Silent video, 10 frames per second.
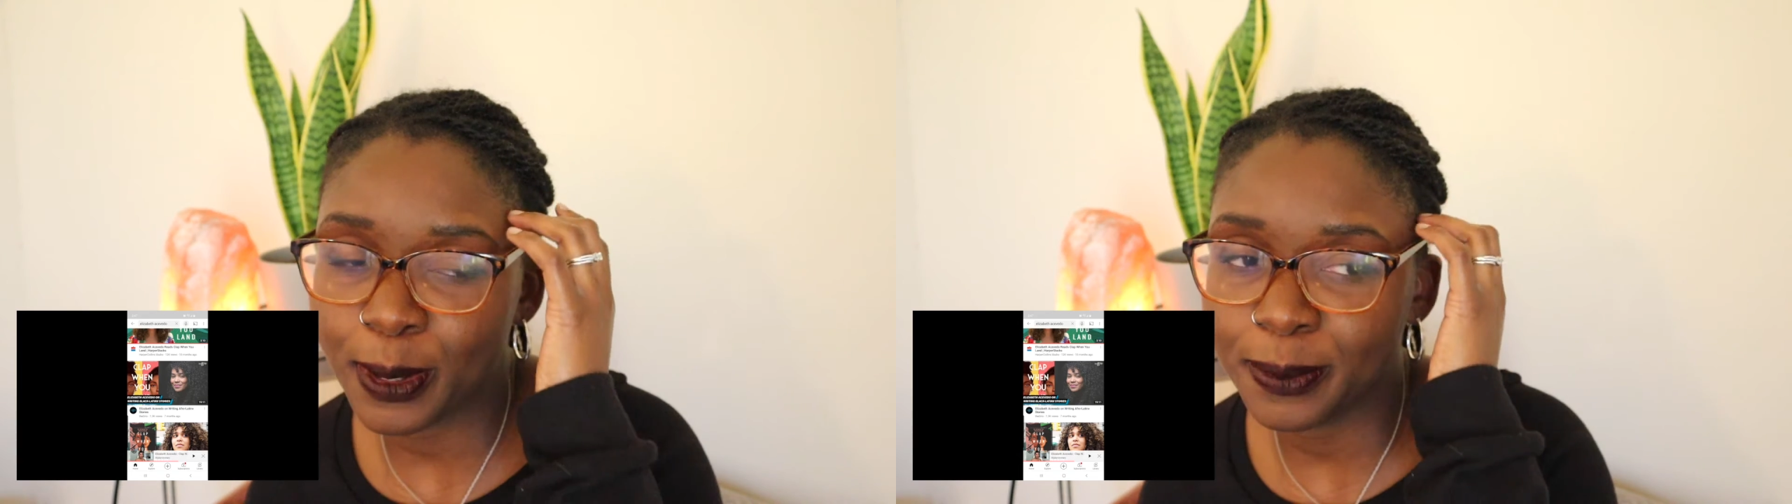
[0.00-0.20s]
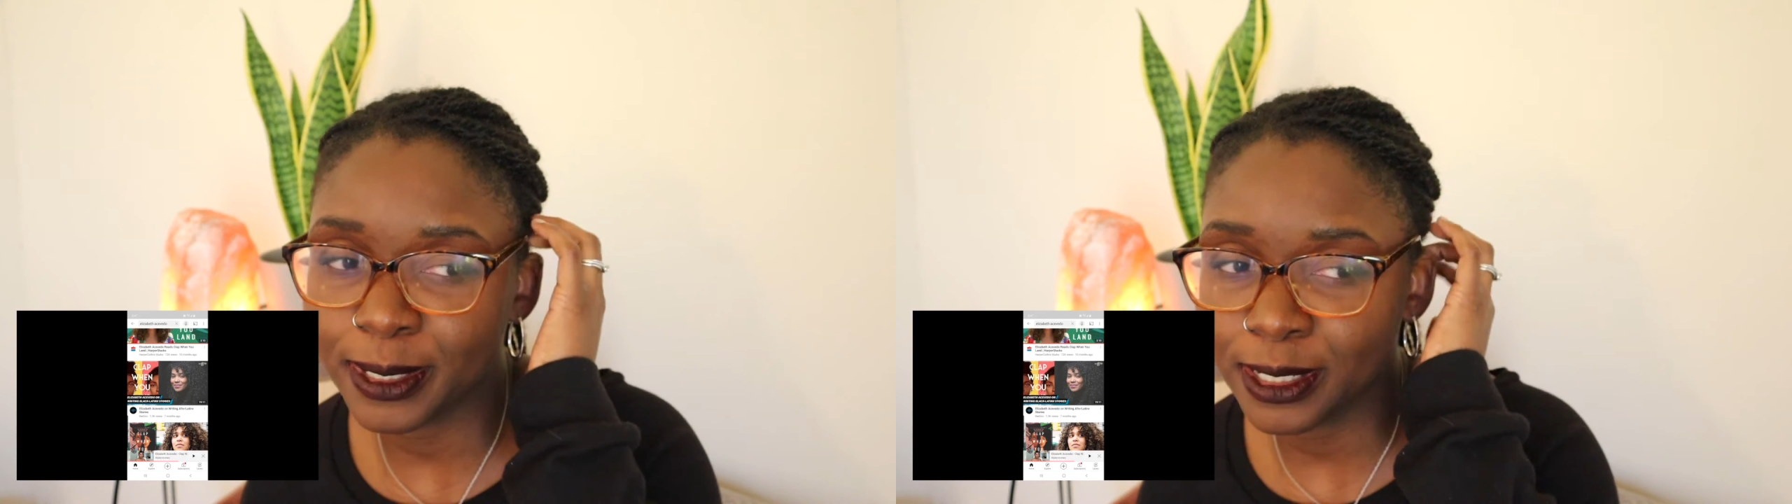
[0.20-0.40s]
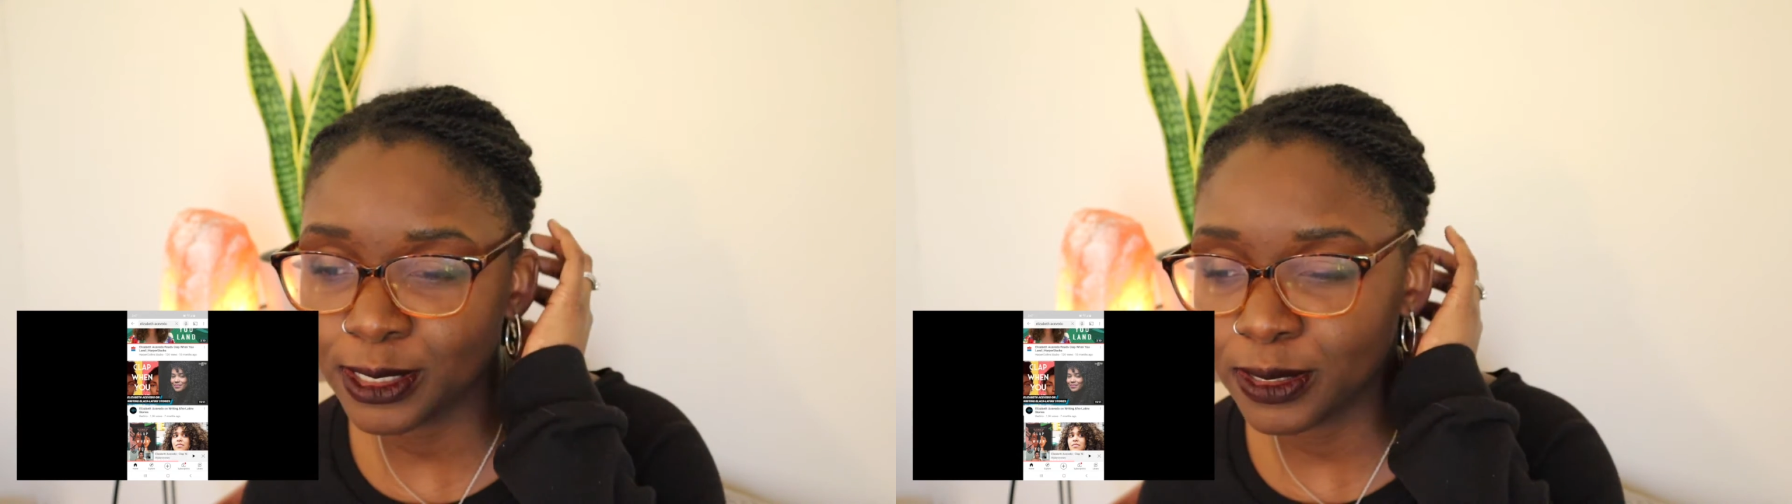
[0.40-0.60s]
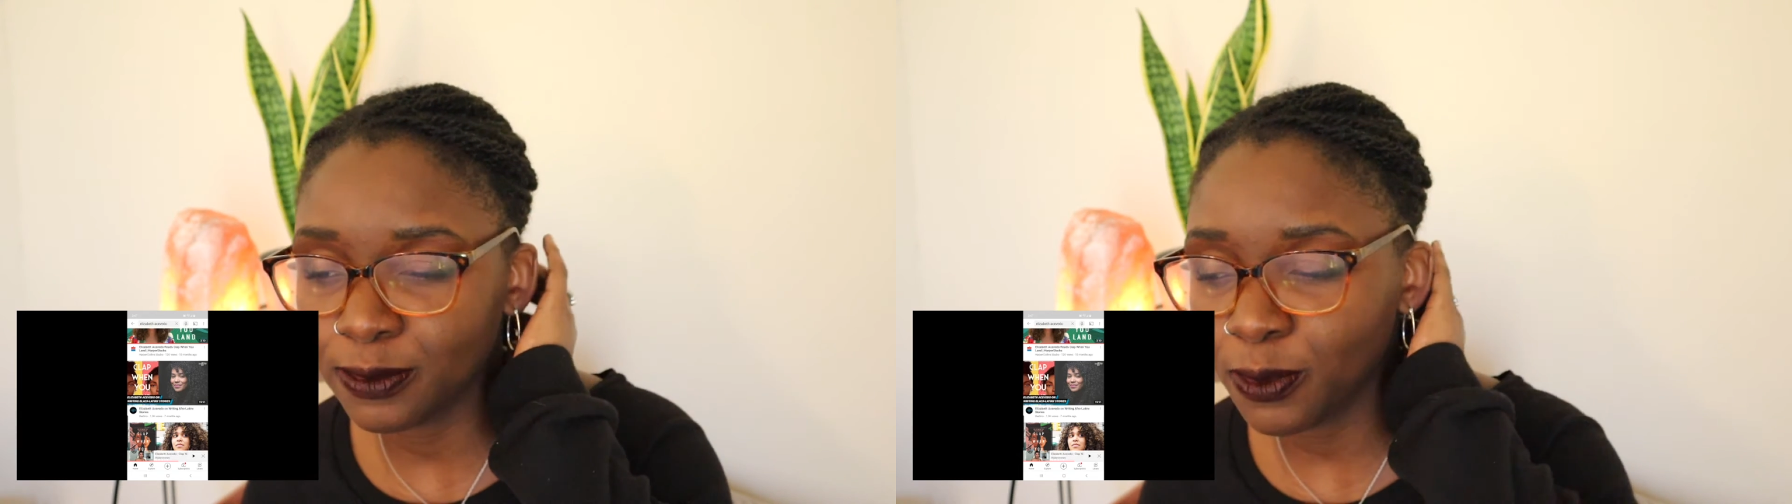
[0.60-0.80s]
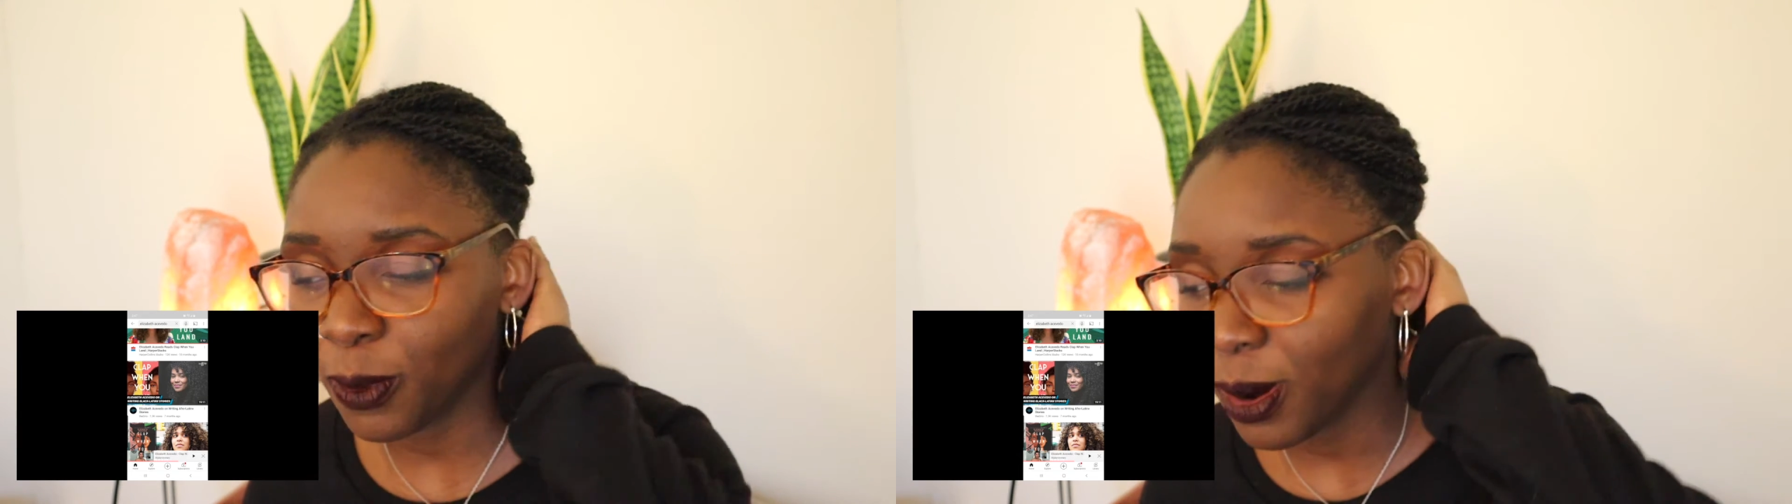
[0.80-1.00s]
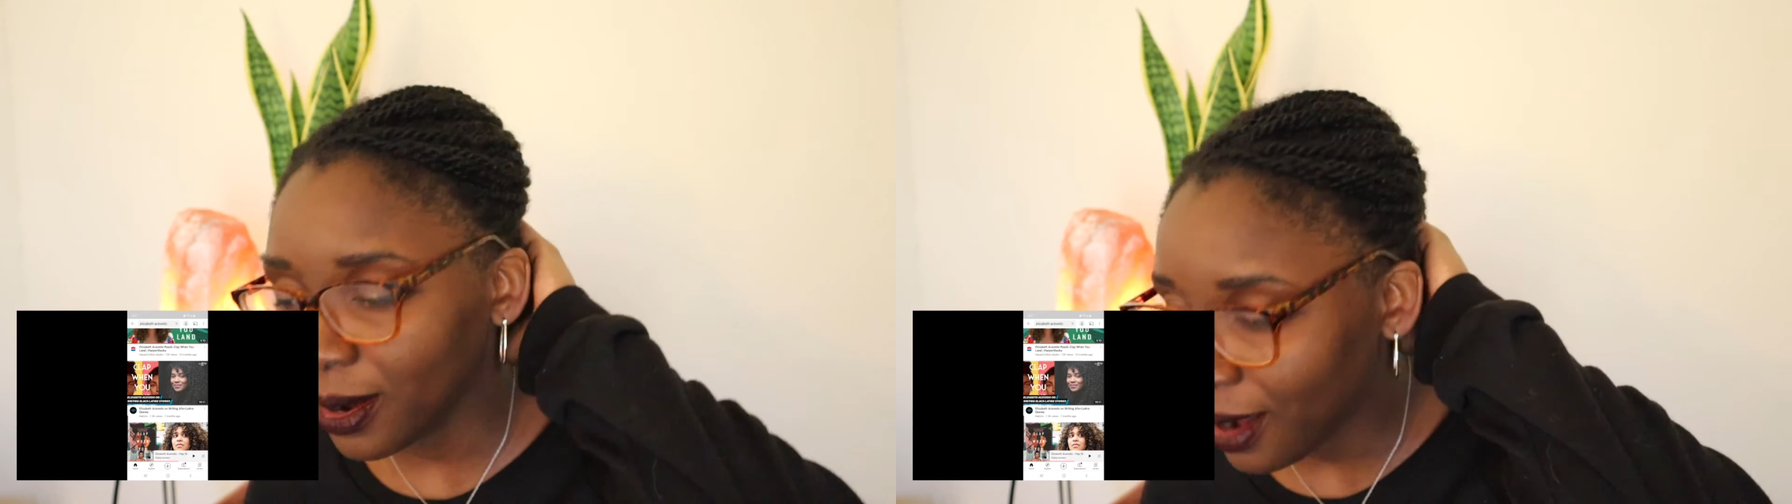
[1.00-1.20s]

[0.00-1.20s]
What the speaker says: hoping for,